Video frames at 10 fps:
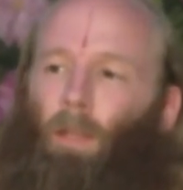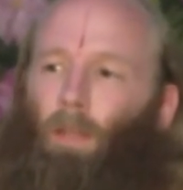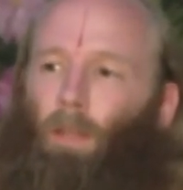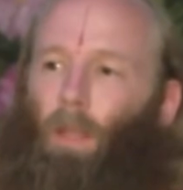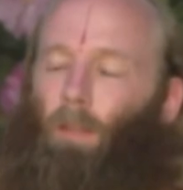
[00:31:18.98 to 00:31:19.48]

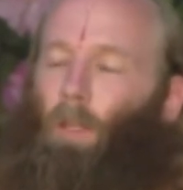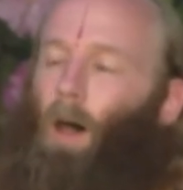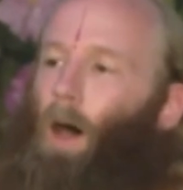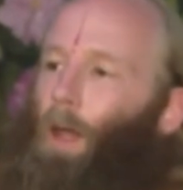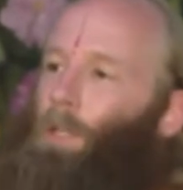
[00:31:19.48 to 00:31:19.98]
that the
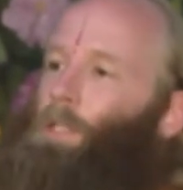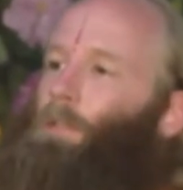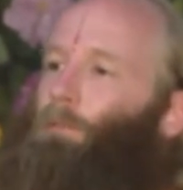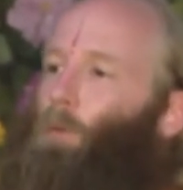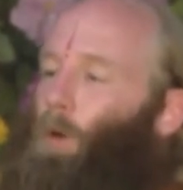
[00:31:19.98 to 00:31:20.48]

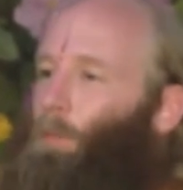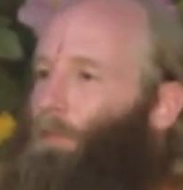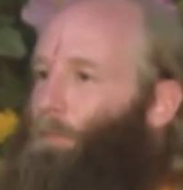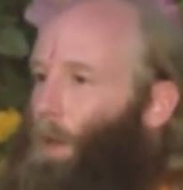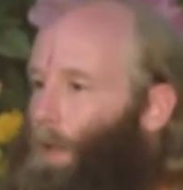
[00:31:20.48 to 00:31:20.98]
highest form
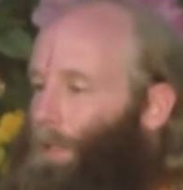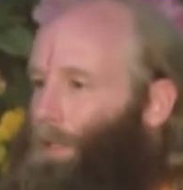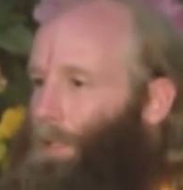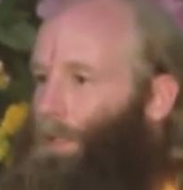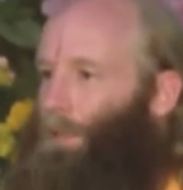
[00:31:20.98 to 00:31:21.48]
of
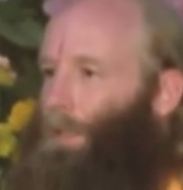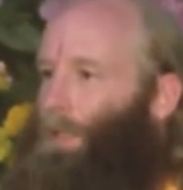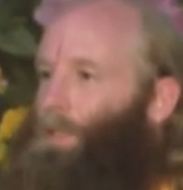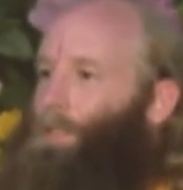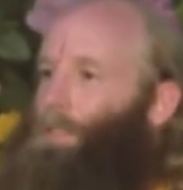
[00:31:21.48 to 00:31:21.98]
bhakti is